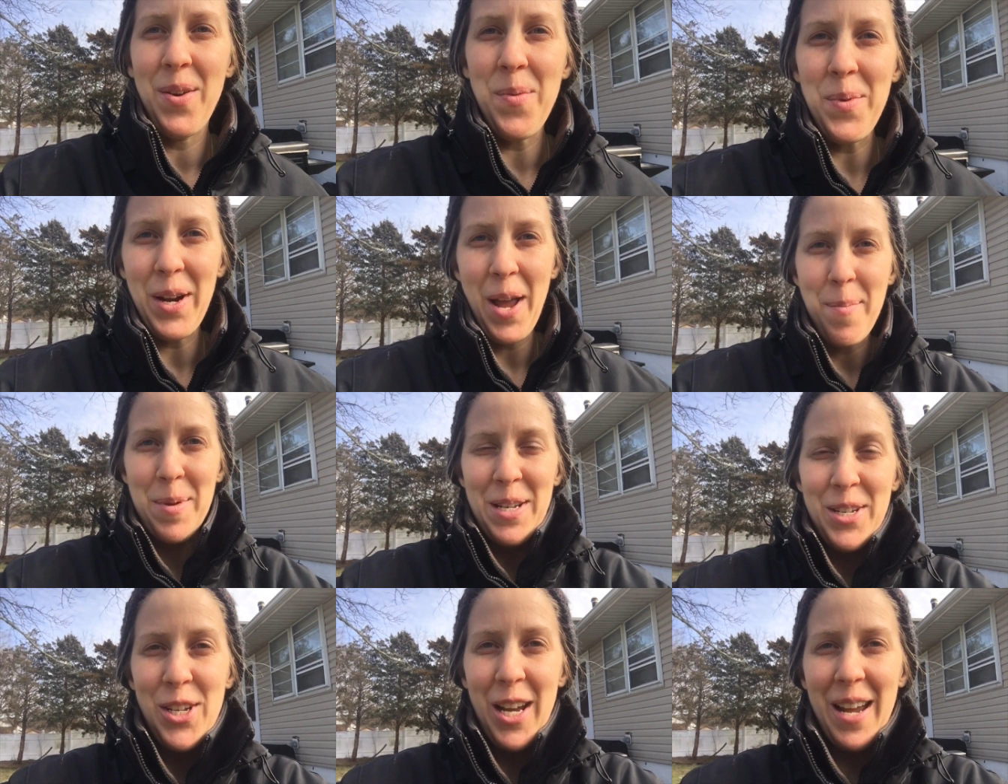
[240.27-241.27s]
We're coming to
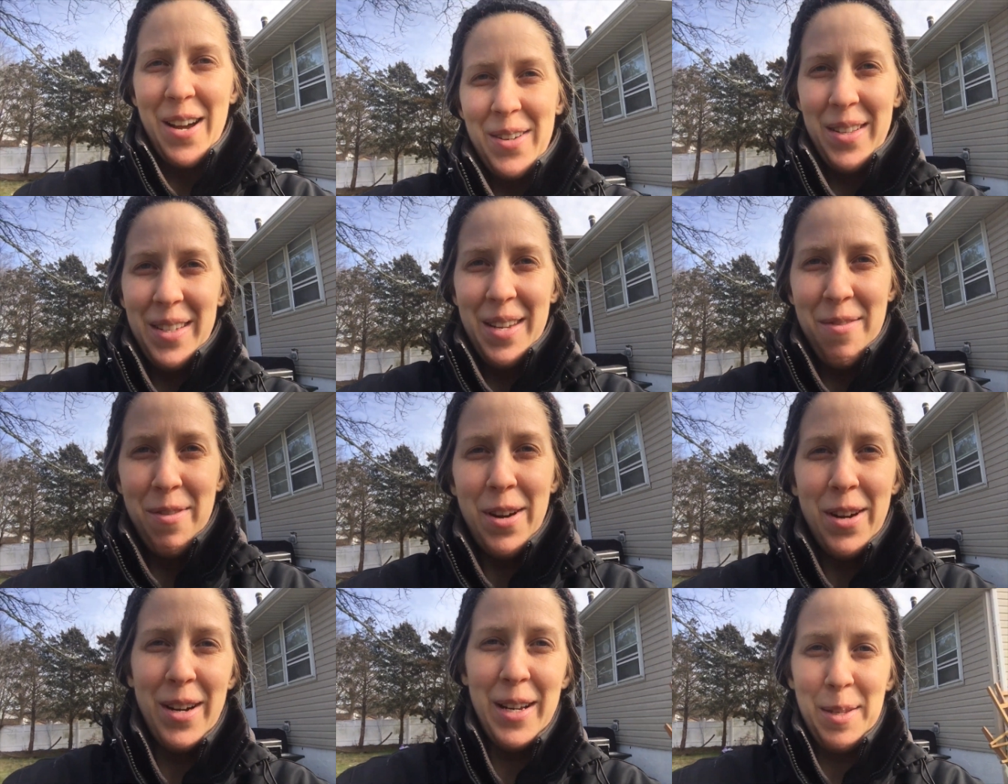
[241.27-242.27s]
check out and see if
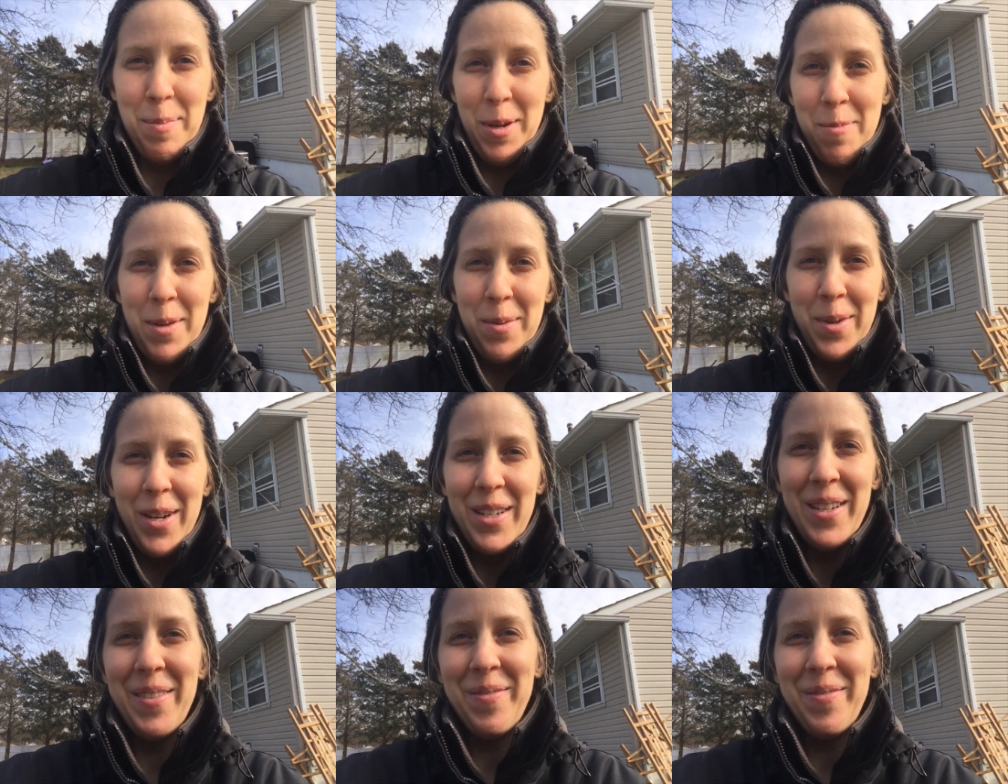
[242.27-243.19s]
our experiment worked.